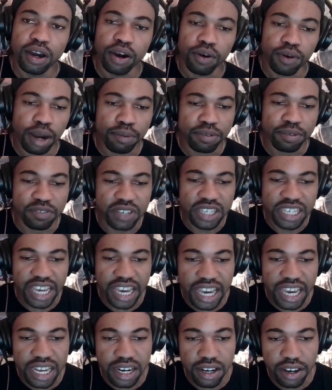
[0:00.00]
Rapid
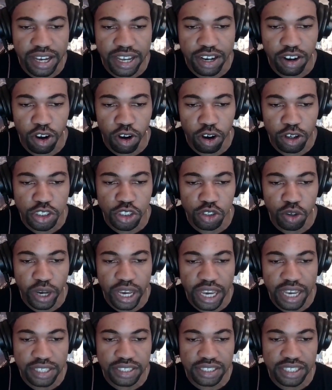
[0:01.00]
Vienna and also
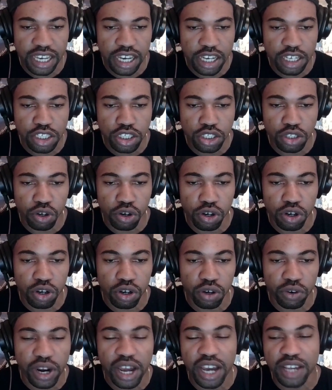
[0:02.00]
SK
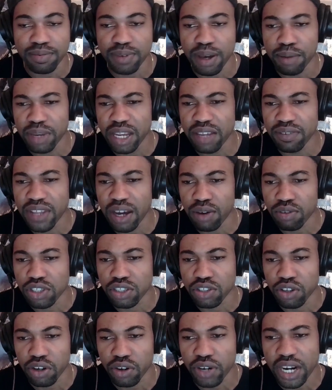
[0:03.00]
Sturm Graz, man. I believe that was
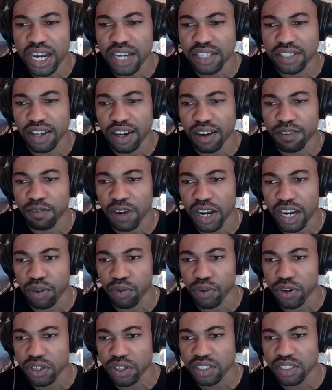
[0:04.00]
Sturm Graz
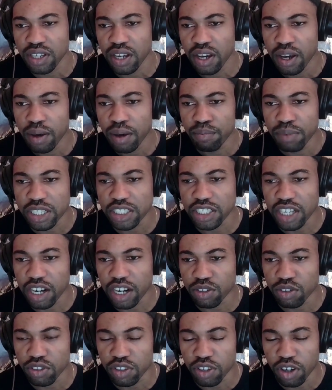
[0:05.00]
fireworks. Big shout
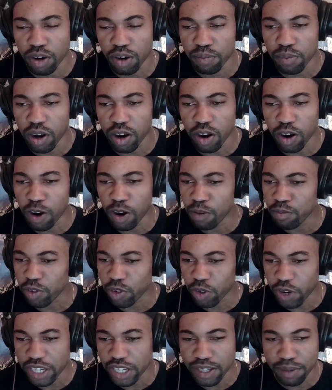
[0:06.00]
out to them.
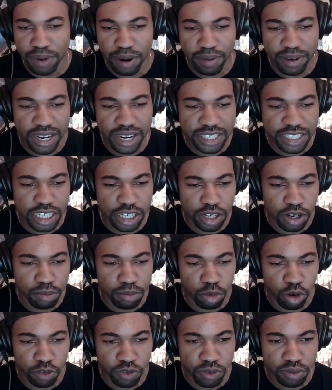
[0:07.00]
Crazy. I probably got to check
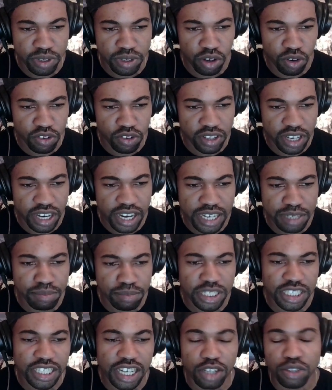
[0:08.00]
out more from those guys.
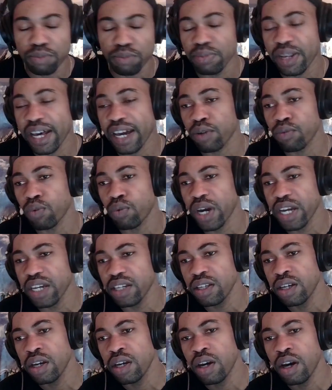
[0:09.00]
Big shout out to Black
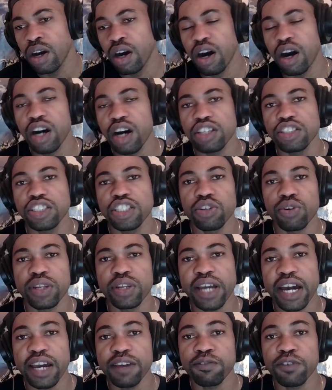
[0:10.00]
White
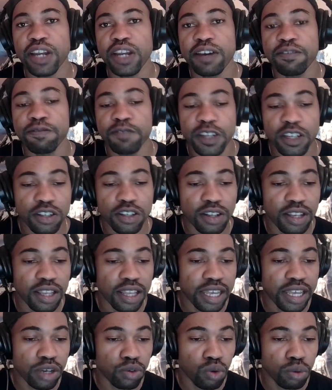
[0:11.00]
09 for that video. The
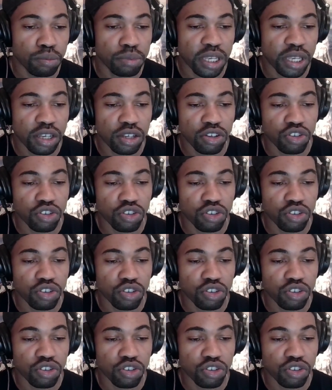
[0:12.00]
link will be in the